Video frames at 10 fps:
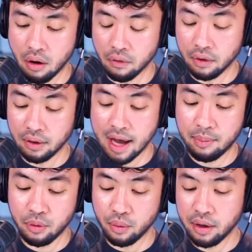
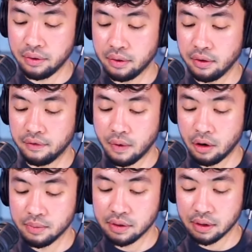overlap with the
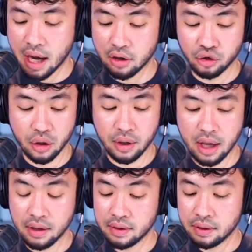forms to kind of
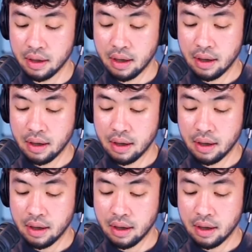showcase